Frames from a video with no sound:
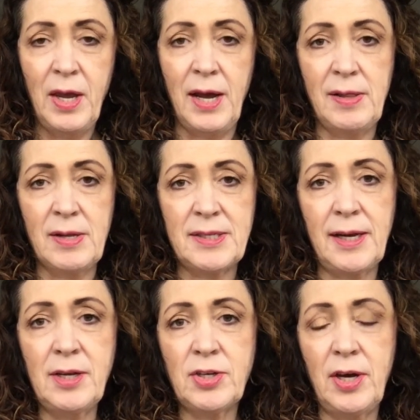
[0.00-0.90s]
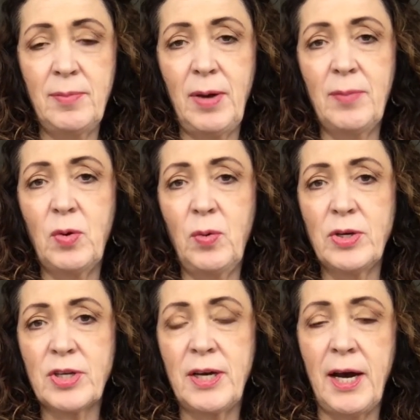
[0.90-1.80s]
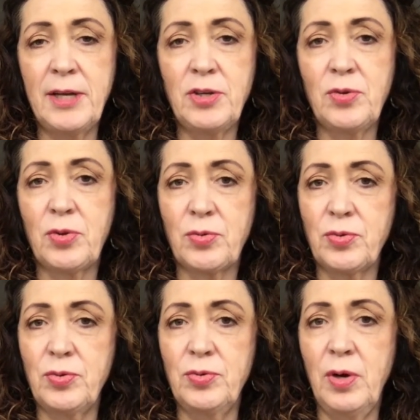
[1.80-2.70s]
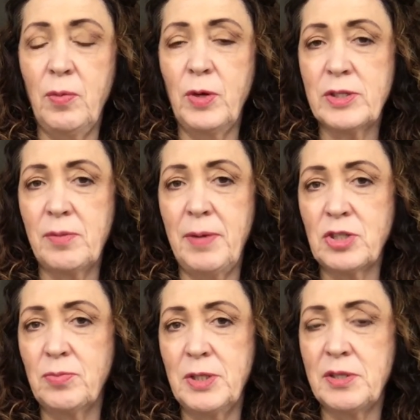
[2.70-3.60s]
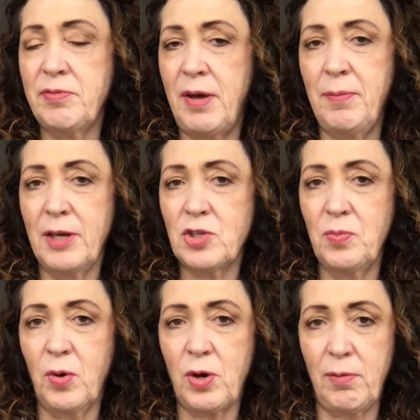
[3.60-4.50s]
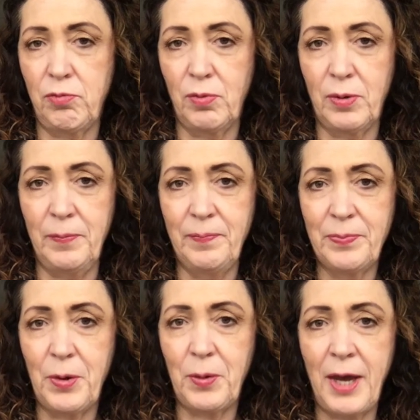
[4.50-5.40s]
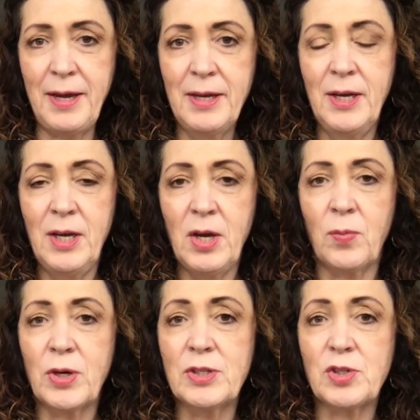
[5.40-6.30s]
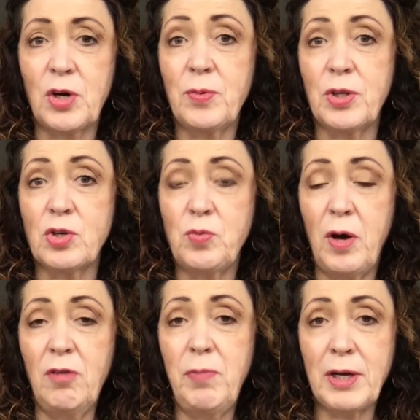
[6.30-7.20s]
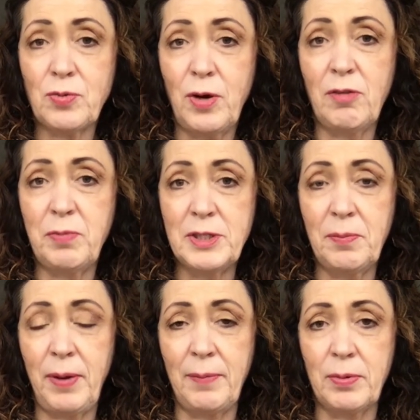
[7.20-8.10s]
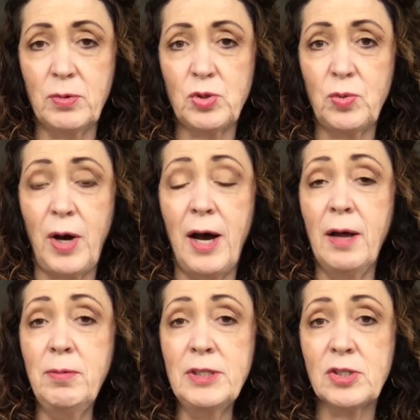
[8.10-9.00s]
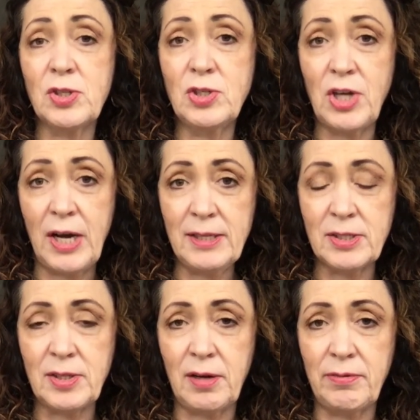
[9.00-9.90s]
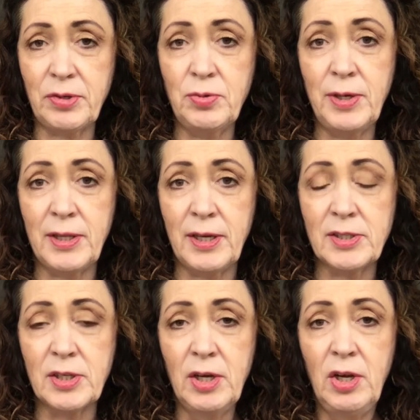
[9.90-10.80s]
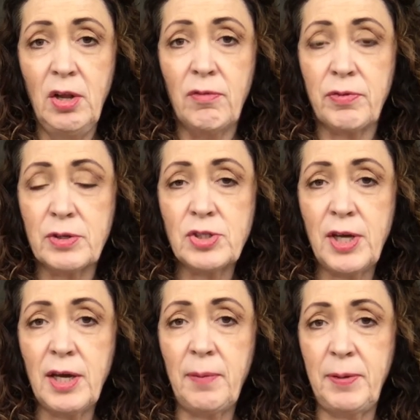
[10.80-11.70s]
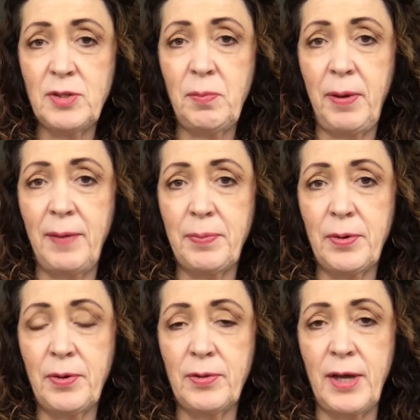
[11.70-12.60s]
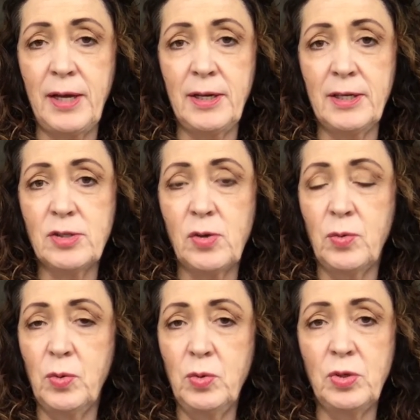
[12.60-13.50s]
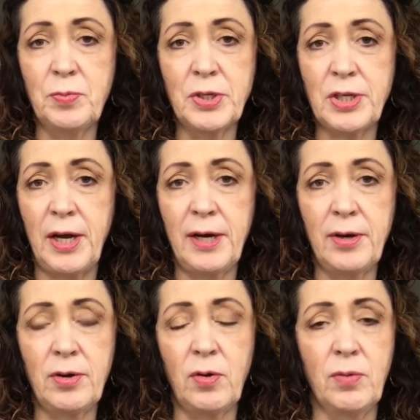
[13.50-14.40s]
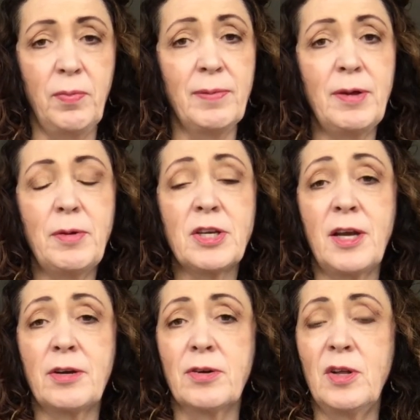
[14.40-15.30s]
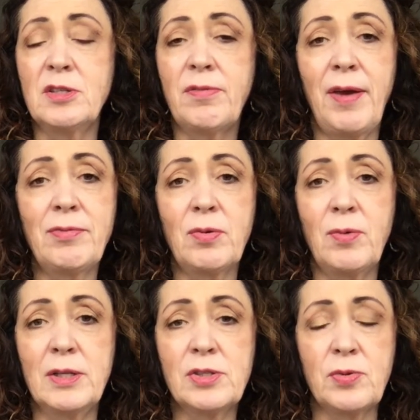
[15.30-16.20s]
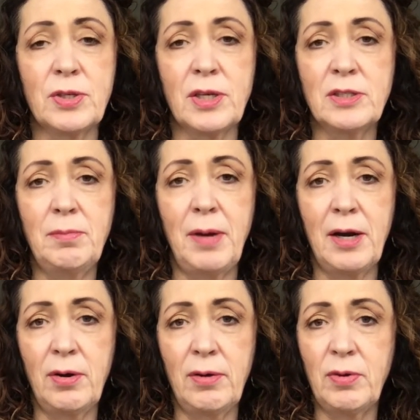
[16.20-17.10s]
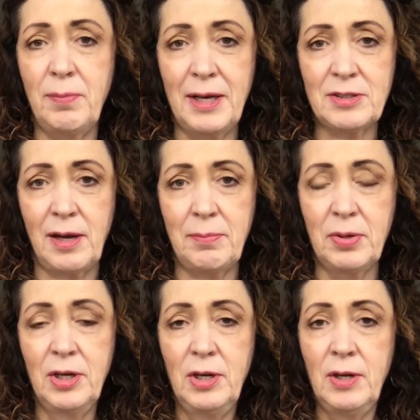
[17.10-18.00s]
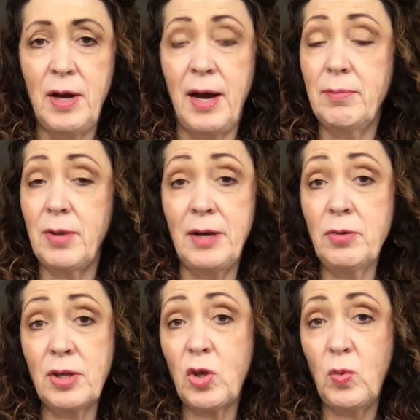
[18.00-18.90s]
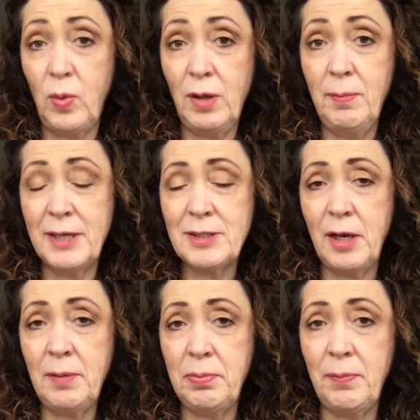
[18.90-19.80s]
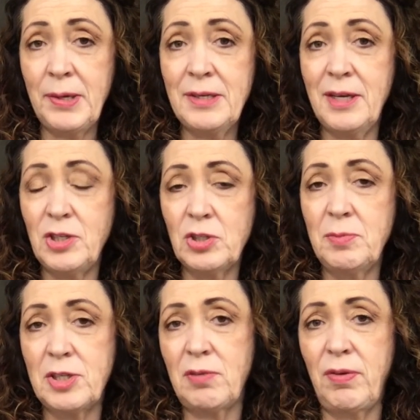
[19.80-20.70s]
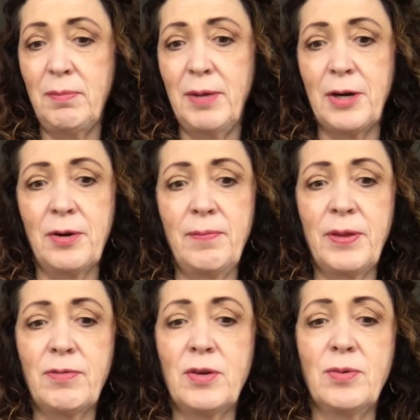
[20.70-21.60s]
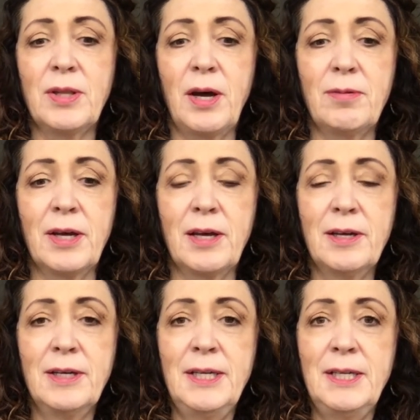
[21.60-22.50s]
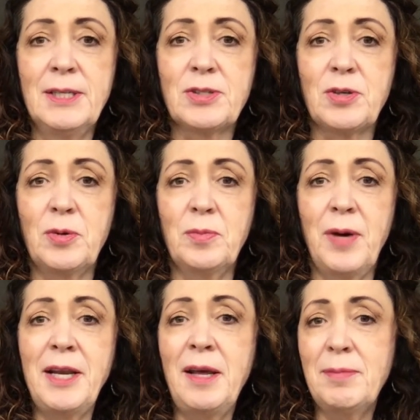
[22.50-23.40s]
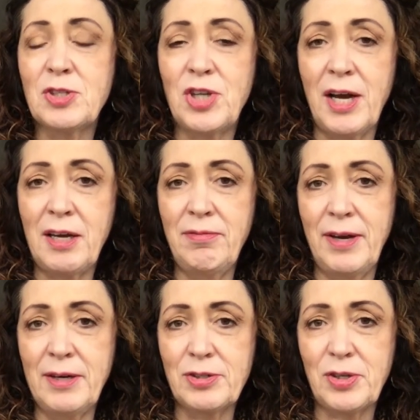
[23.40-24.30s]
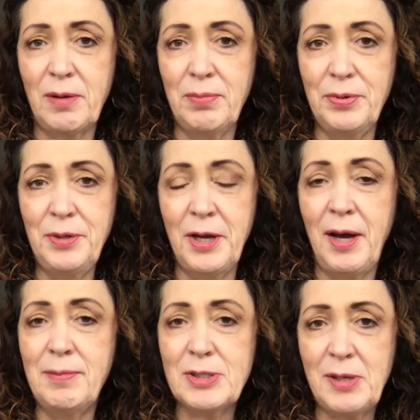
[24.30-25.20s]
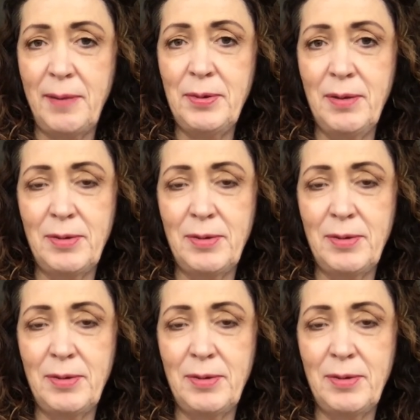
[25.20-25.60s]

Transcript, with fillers: And the second time I'm going to guide you through with some measurements if that makes you more comfortable. Okay? And we're going to start with a 12 by 12 piece of paper. So I would suggest that if you're doing this, first take a piece of paper that is old and retired, or maybe get your least favorite one so it doesn't matter if you mess up. I don't think you will mess up, but it just makes you feel better if you do it that way. So my name is Jackie Vandersar-Boot, and I'm a Stampin' Up!